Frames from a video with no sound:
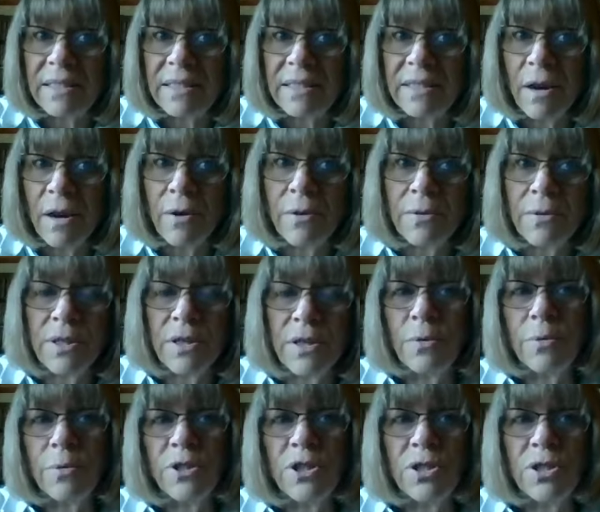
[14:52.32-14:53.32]

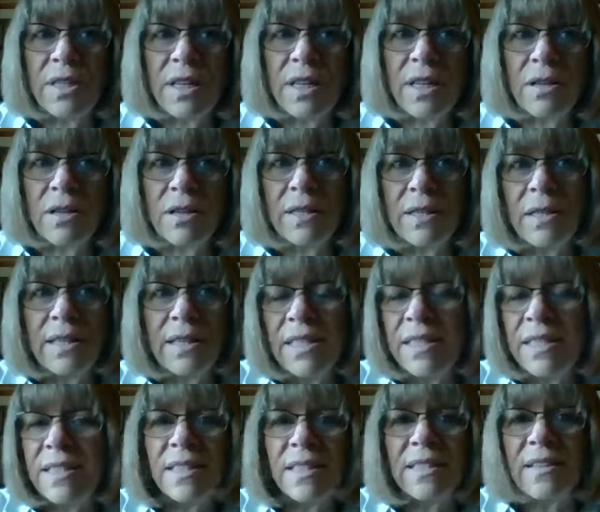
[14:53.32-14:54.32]
is, oh, we're just
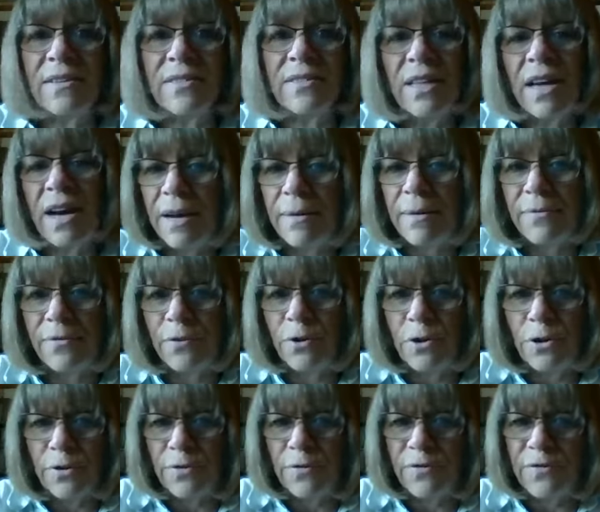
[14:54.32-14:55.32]
here. This is a
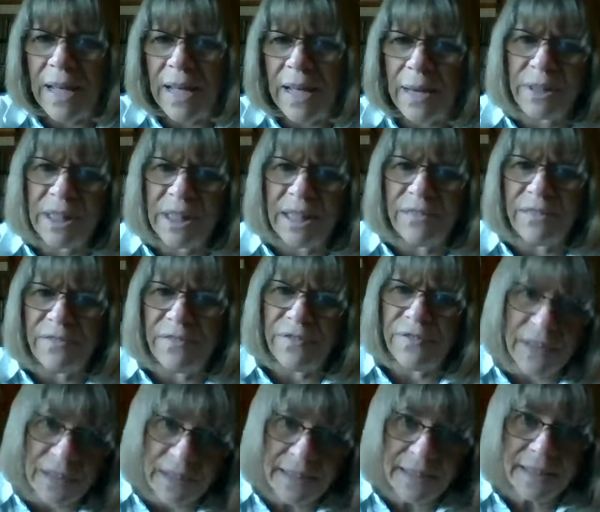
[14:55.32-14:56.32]
time for
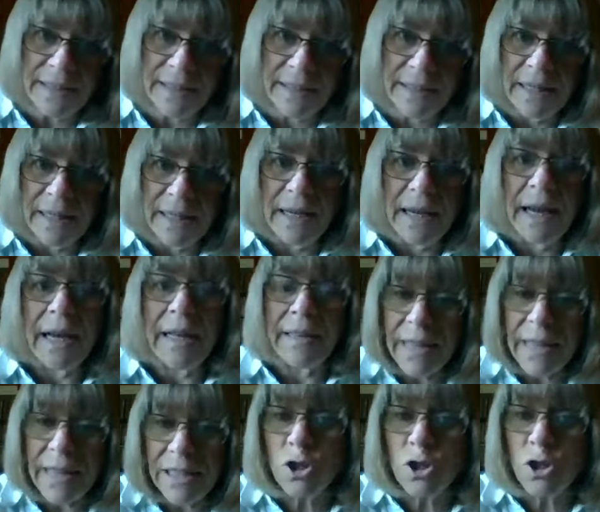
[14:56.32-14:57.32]
family and fun.
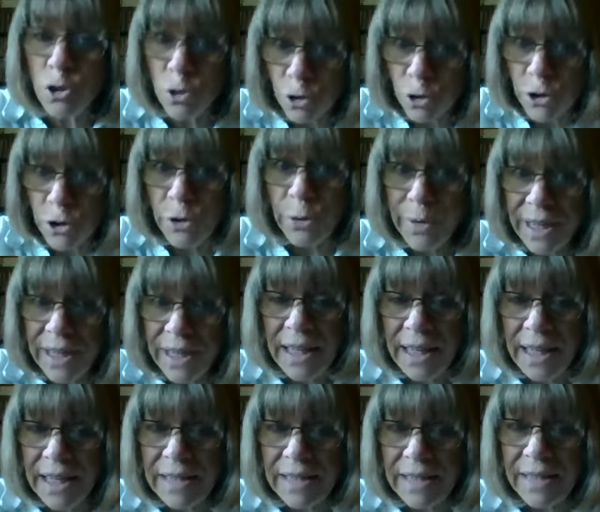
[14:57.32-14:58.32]
And that's
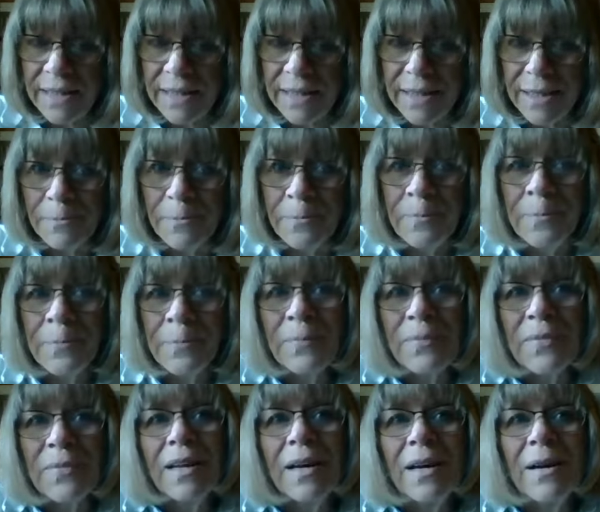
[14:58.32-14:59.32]
true, it
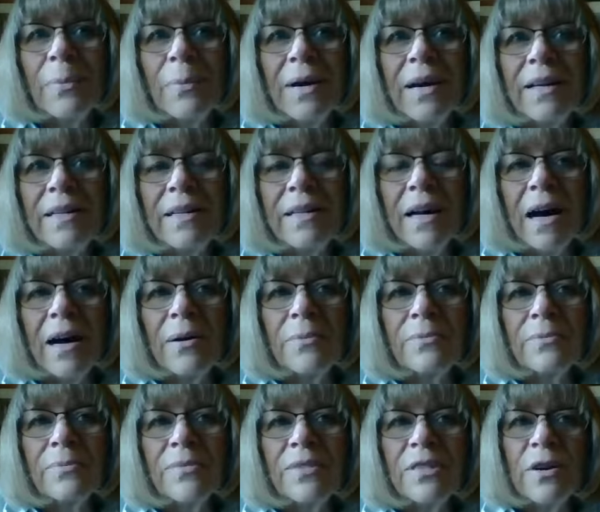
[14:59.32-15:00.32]
is. But
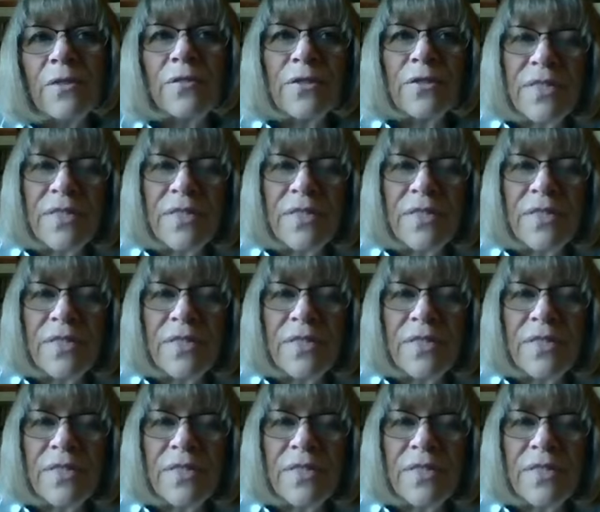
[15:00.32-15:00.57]
so for